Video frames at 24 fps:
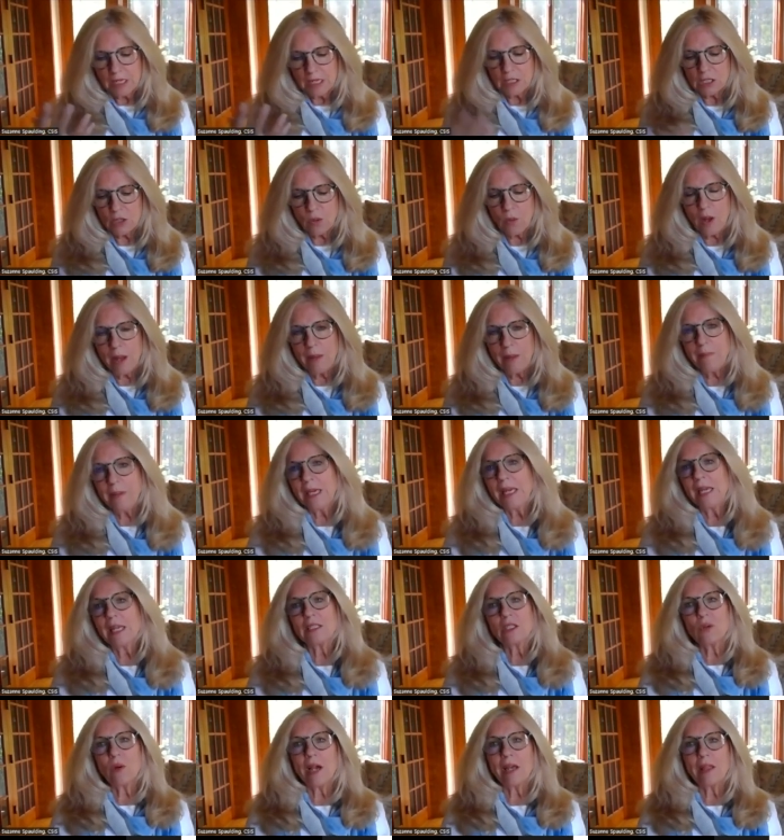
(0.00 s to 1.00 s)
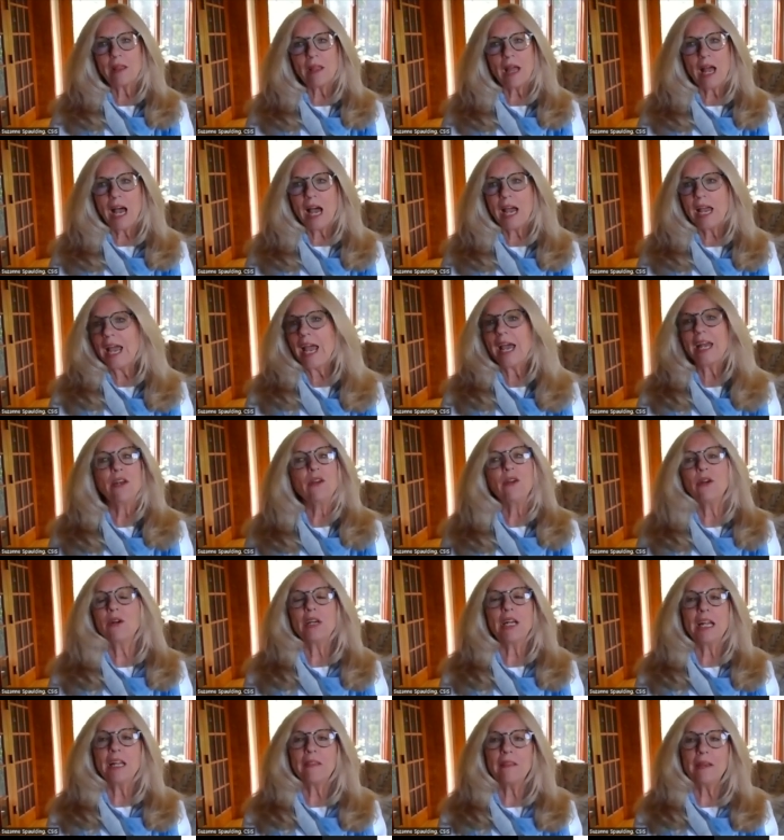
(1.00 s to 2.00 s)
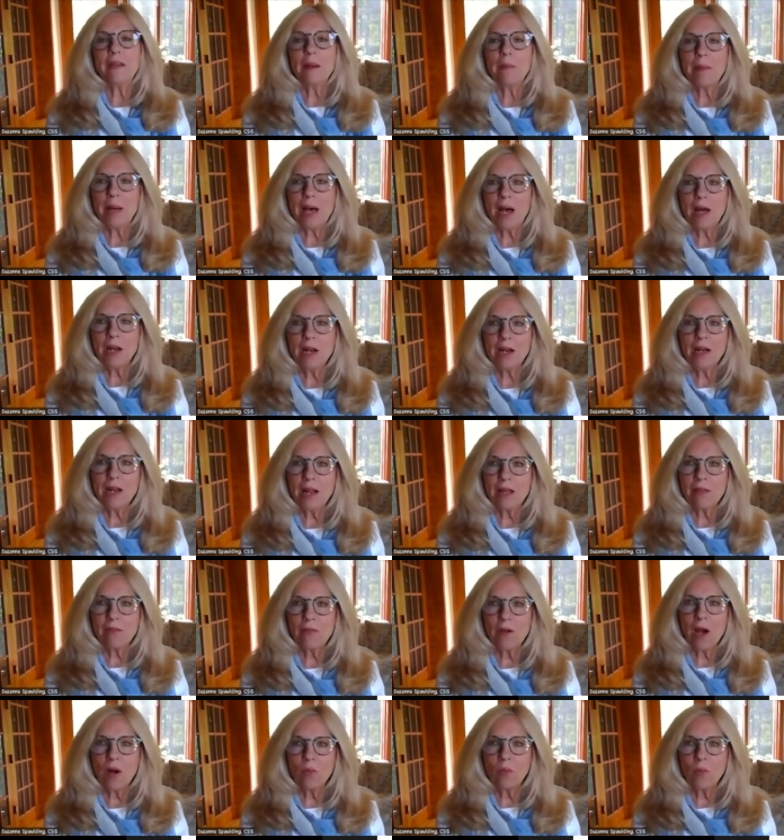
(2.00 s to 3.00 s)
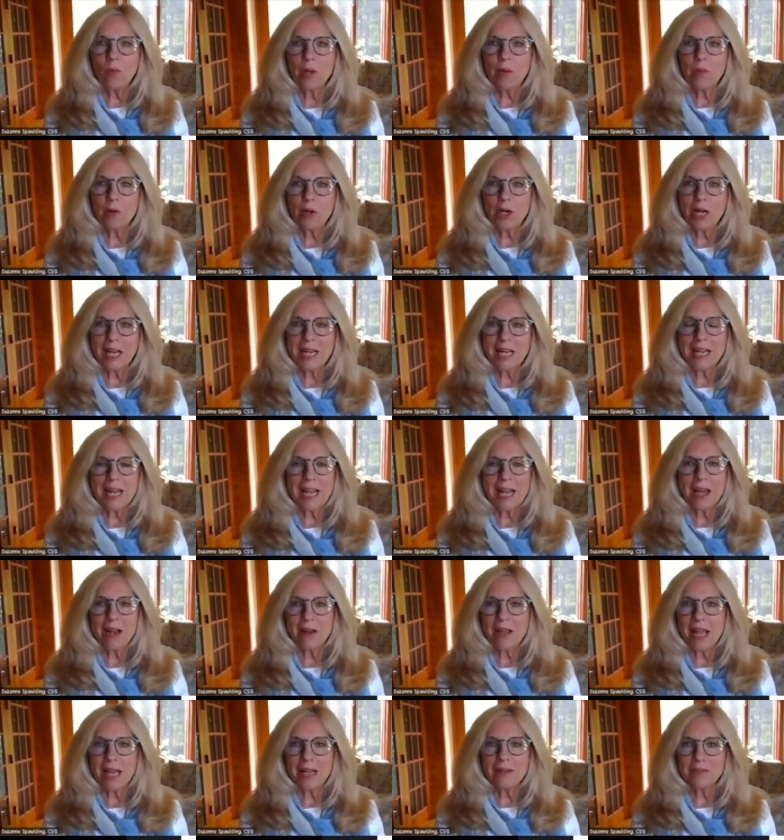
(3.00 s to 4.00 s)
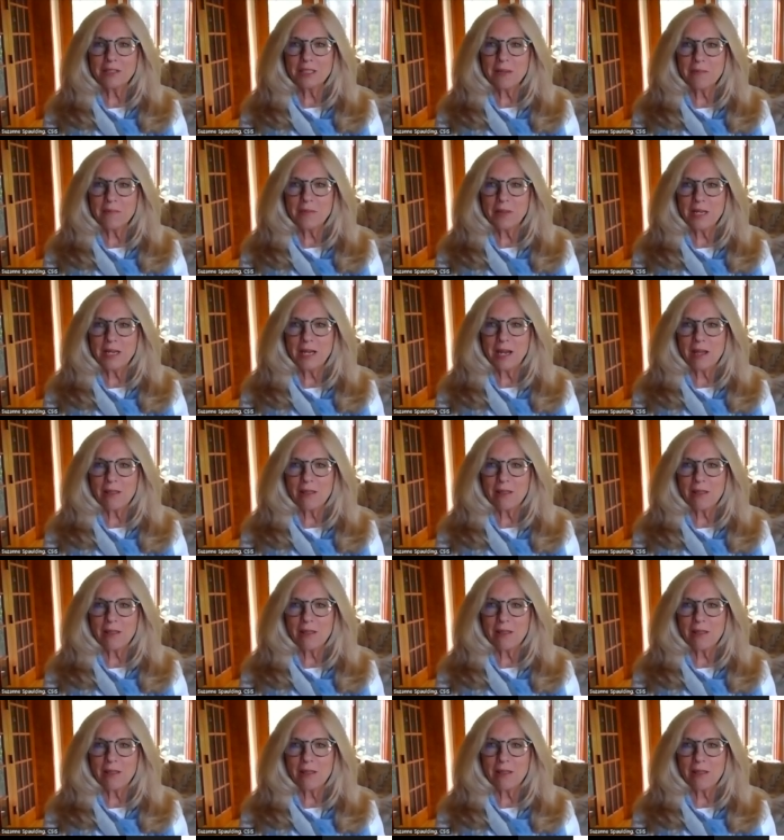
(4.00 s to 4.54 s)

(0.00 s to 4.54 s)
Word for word: So I be, so I, I hadn't heard anything about it, and I thought we were getting out ahead of something.